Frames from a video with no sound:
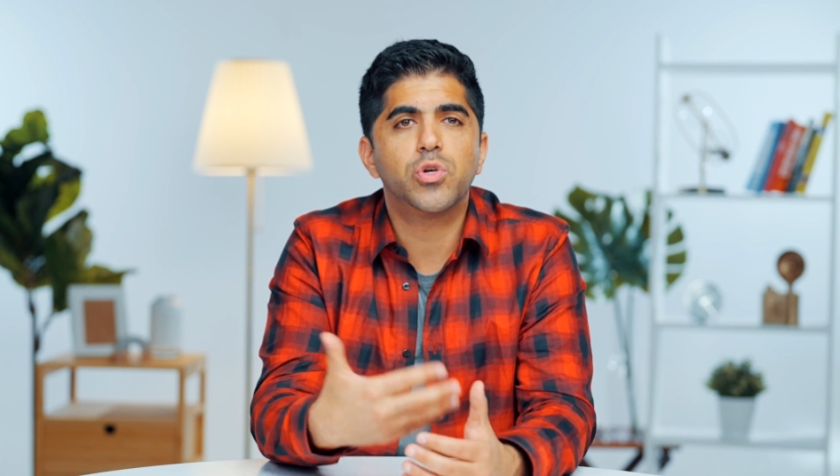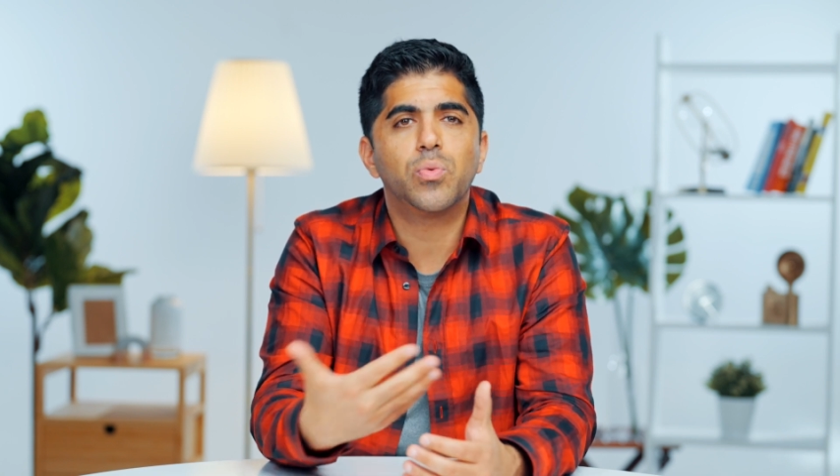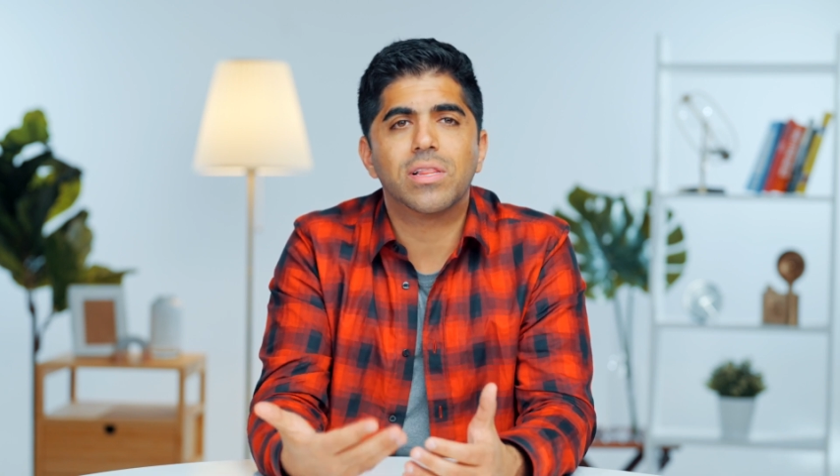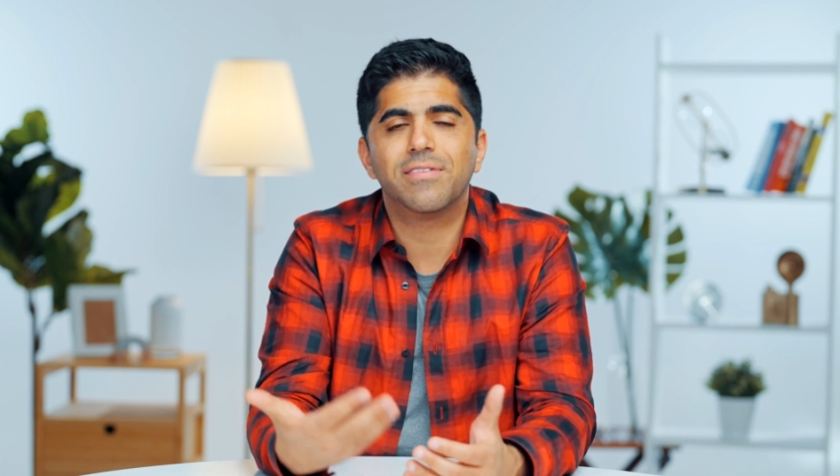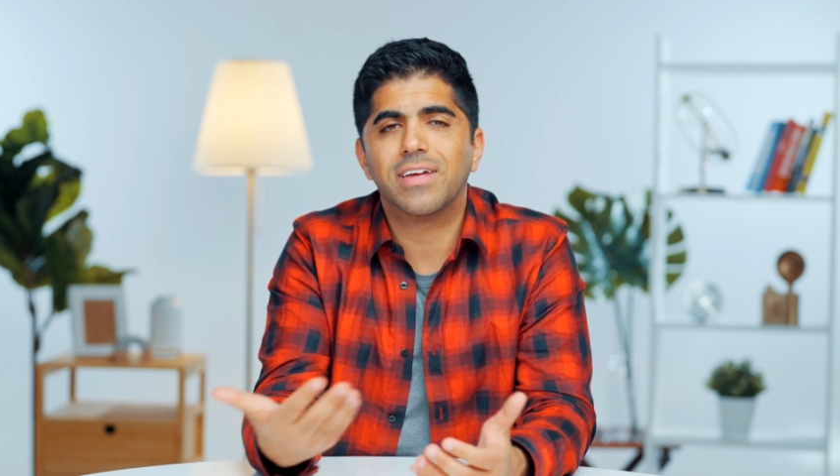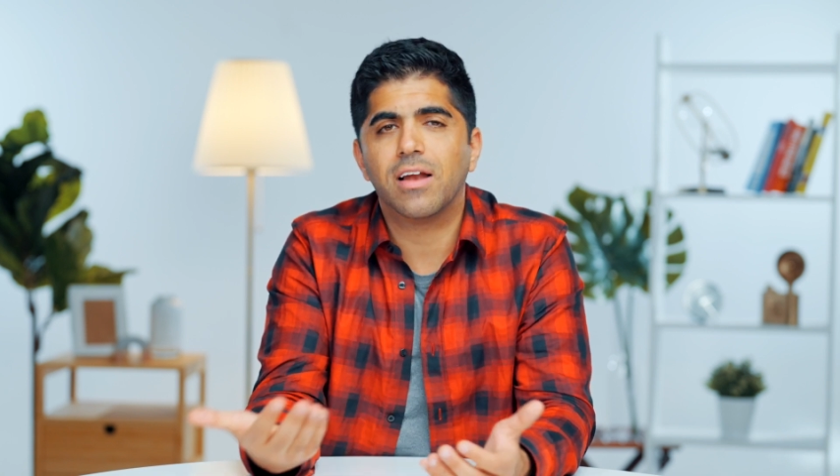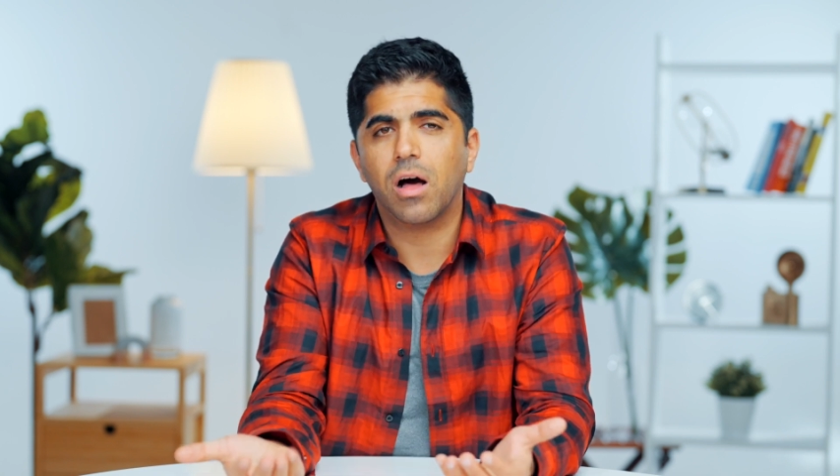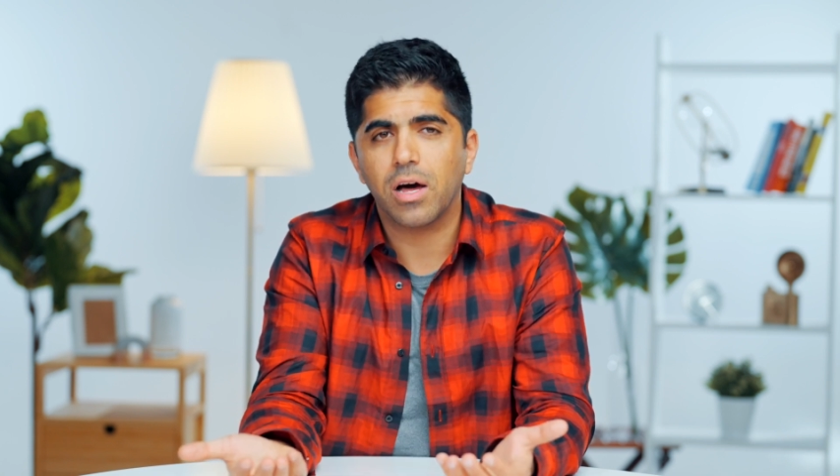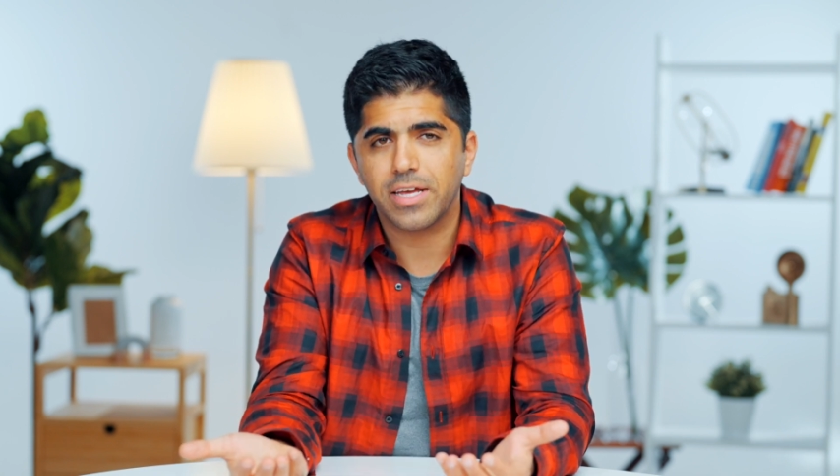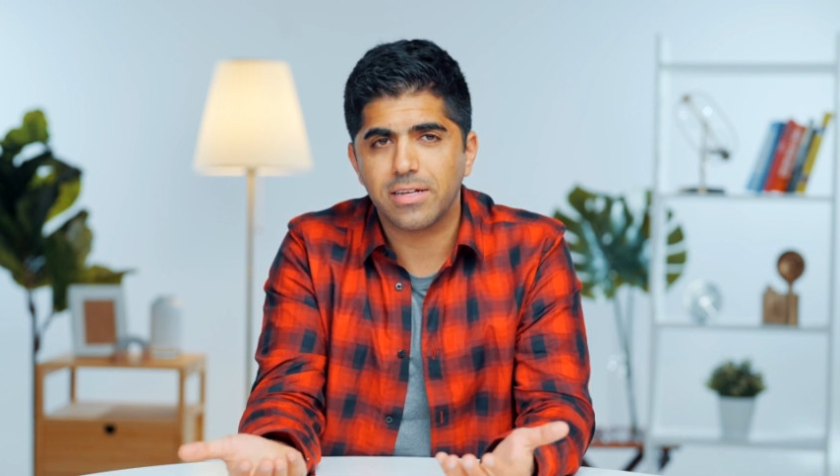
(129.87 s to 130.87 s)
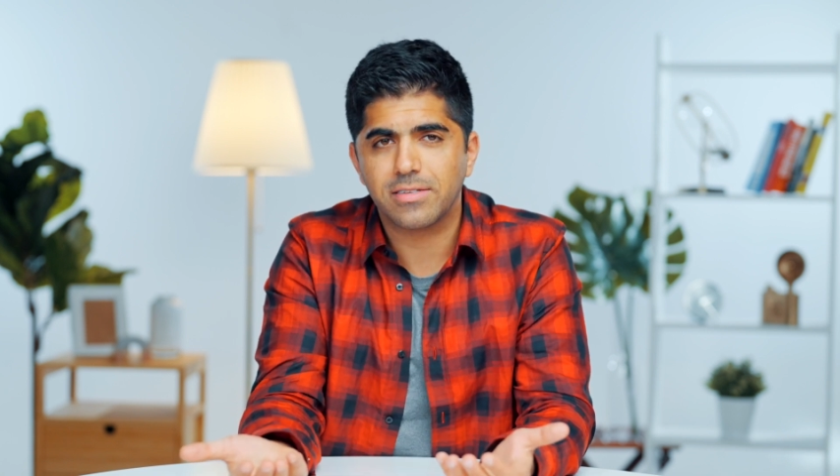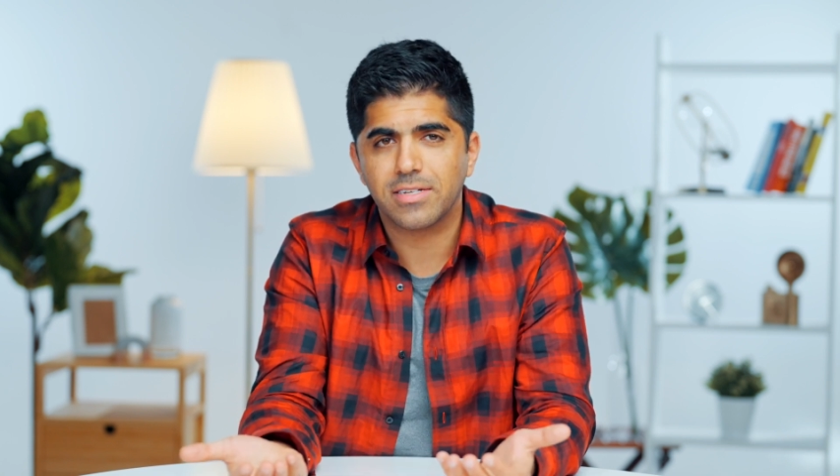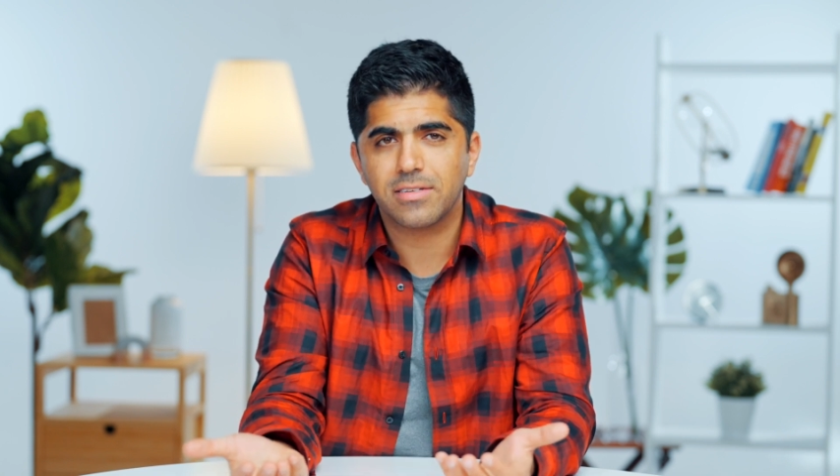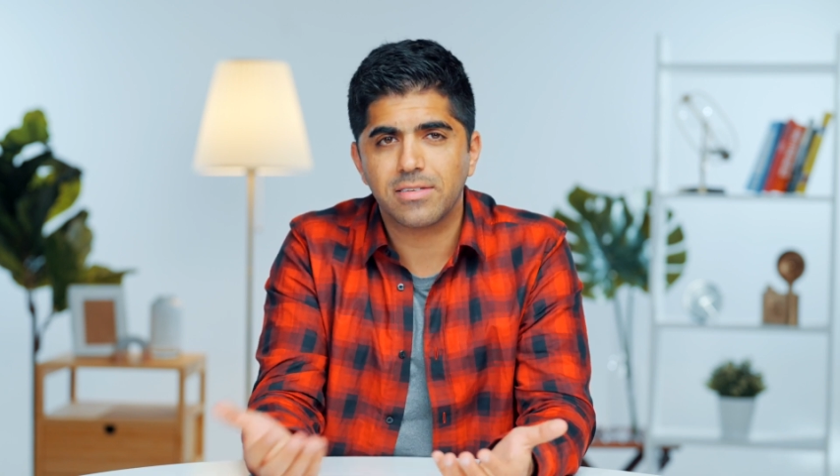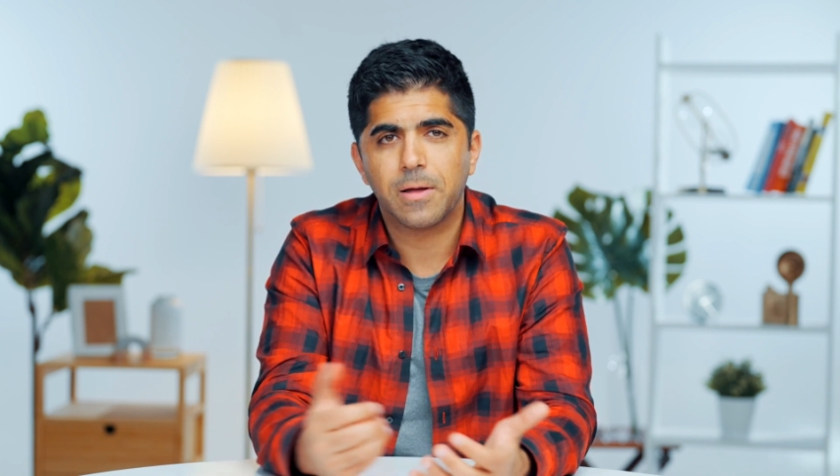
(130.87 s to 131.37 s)
to relevant
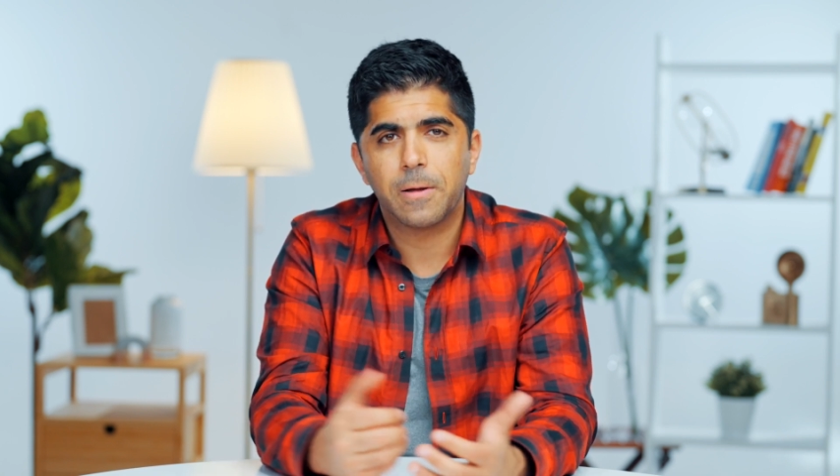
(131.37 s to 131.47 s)
audiences.